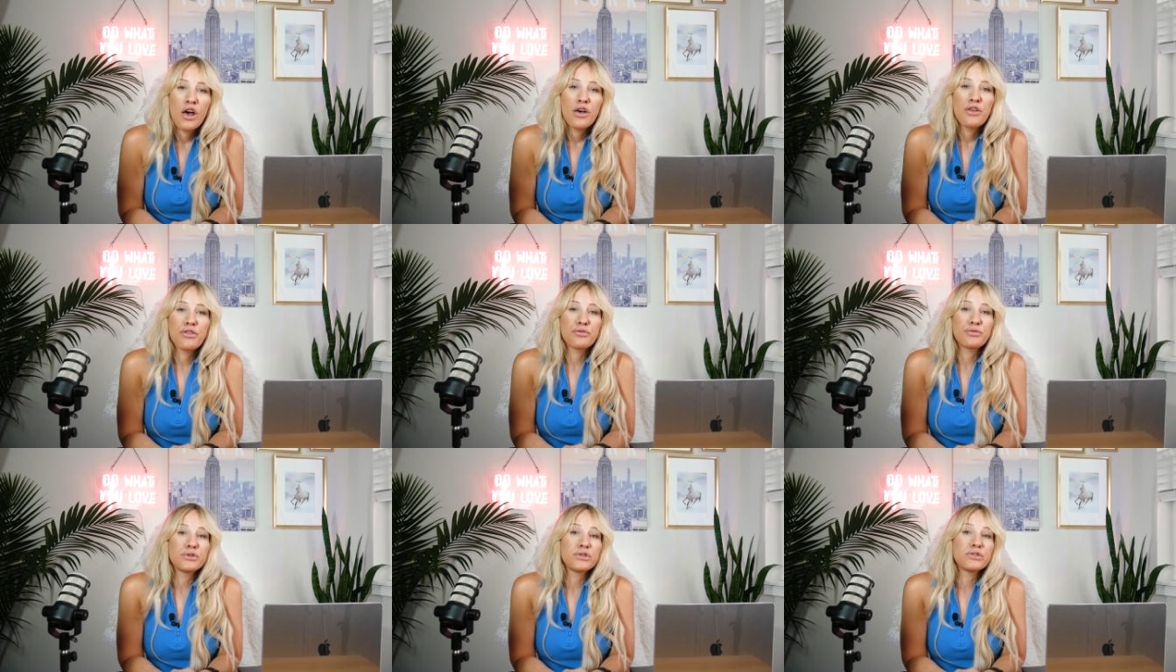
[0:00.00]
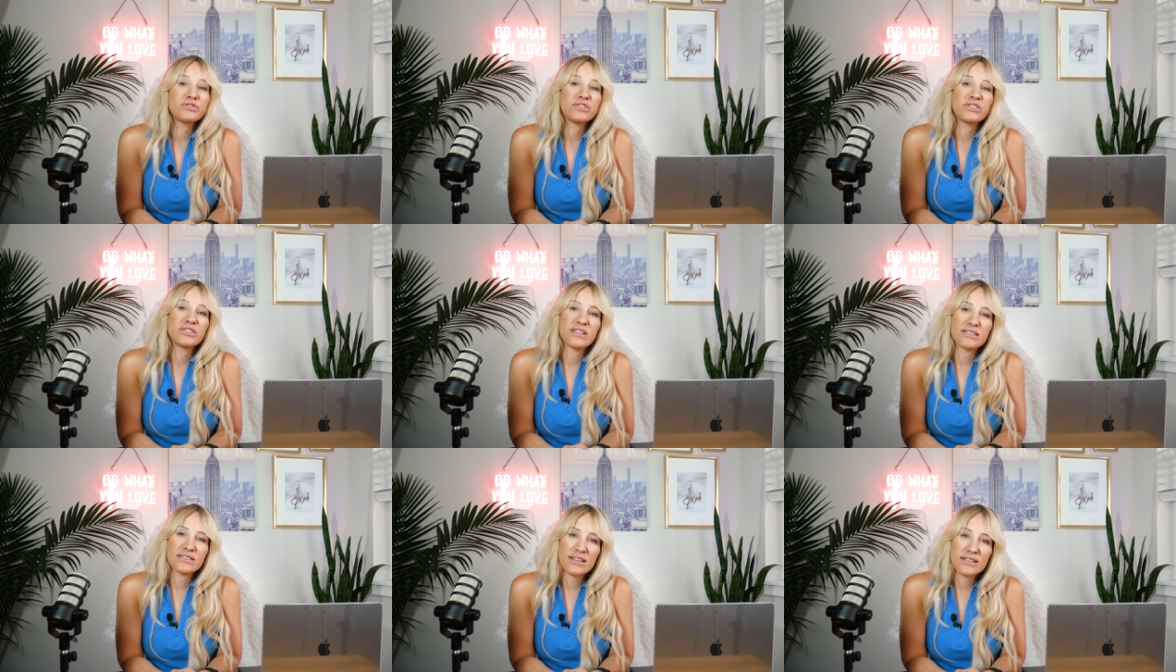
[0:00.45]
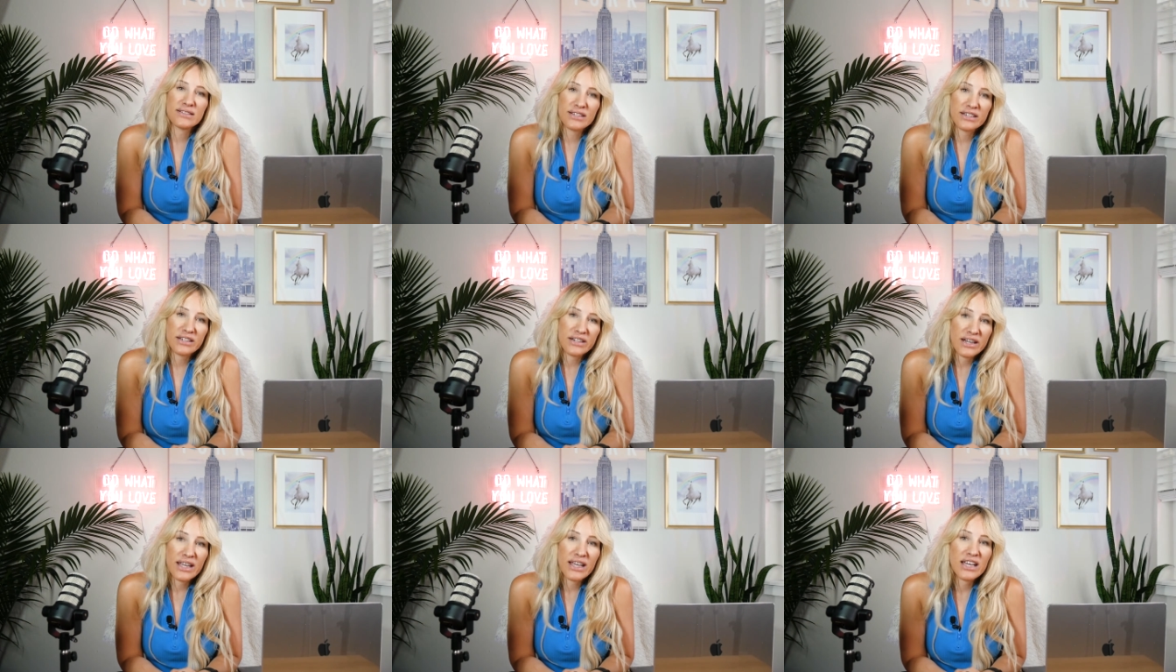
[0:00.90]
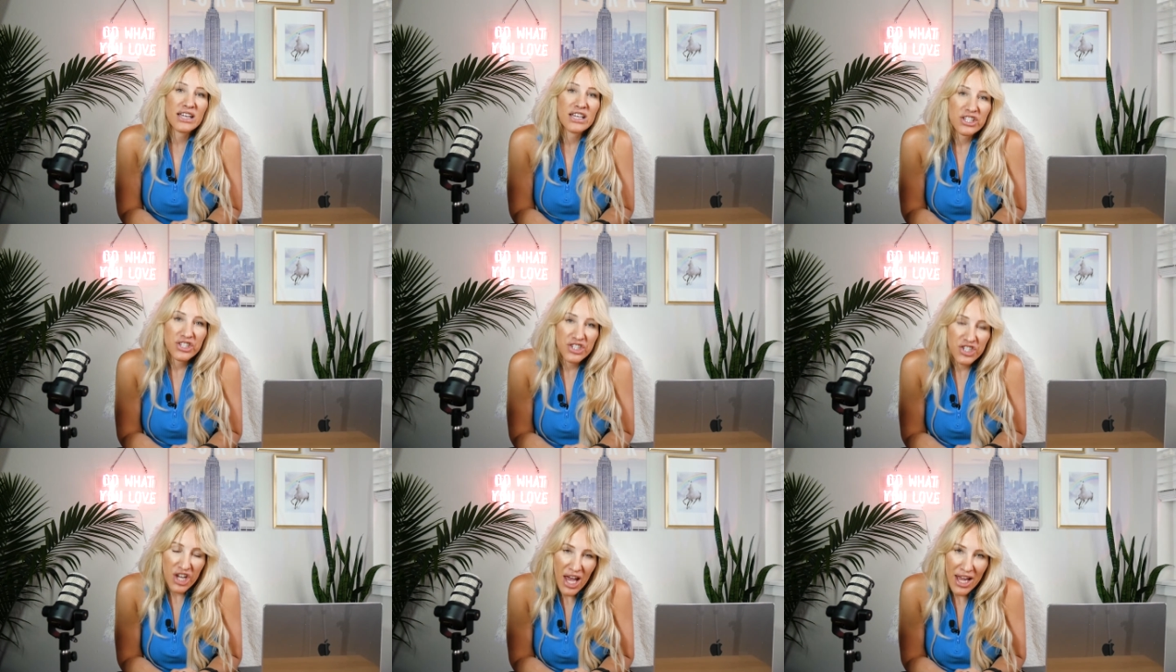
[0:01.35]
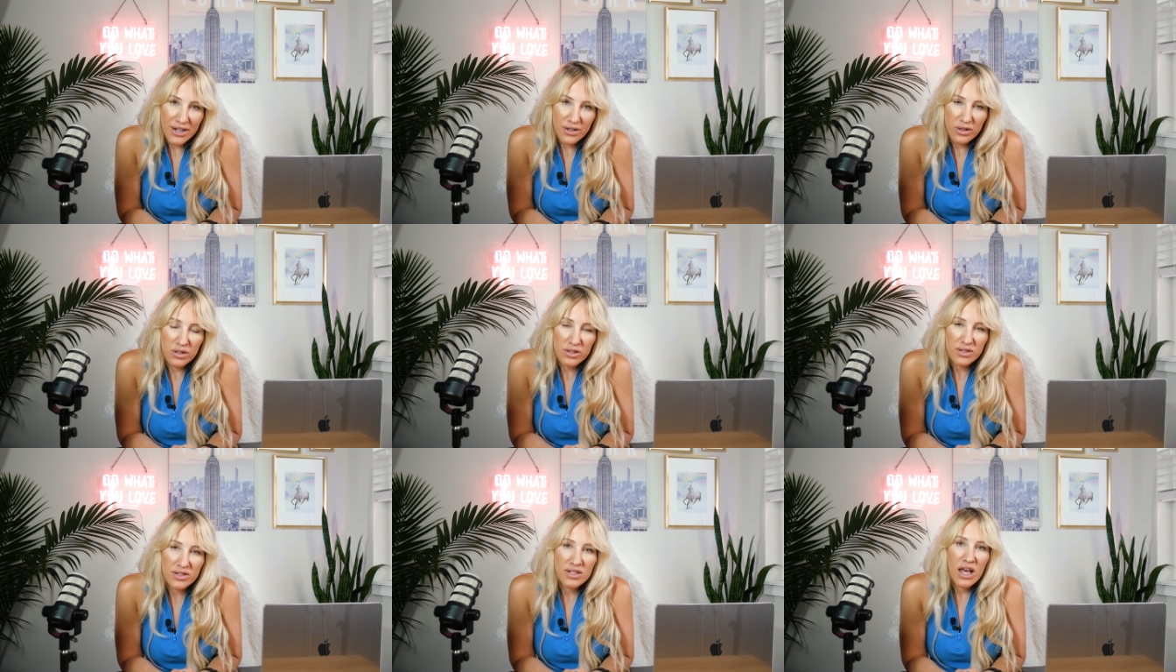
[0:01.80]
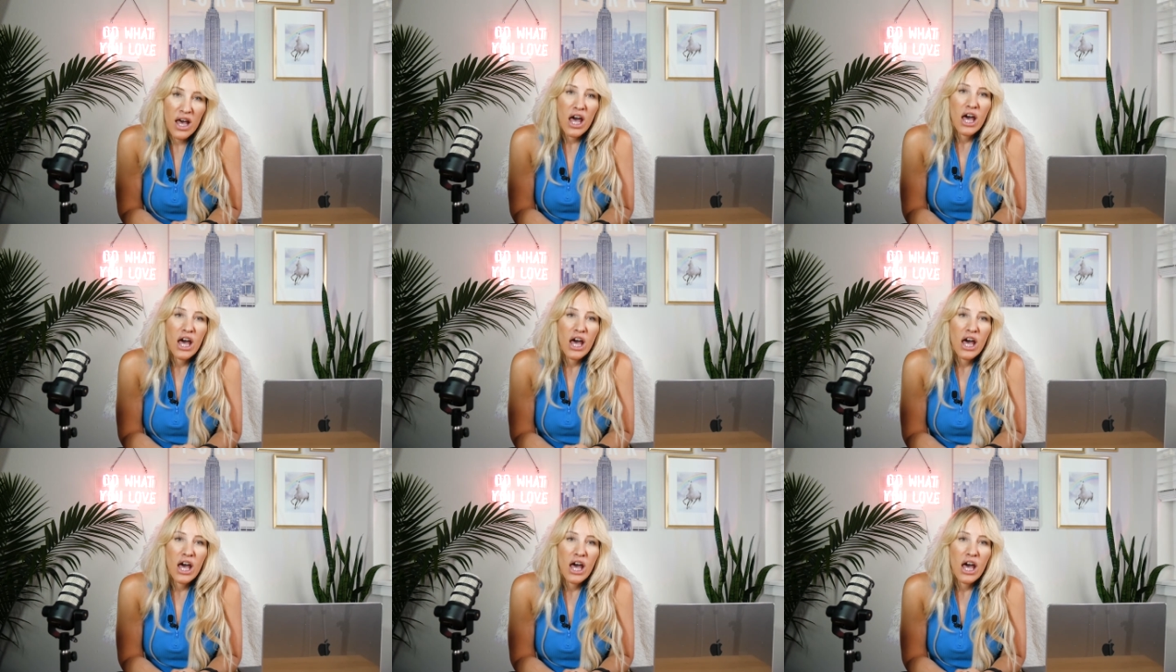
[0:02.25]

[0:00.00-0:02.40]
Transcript: through the necessary channels,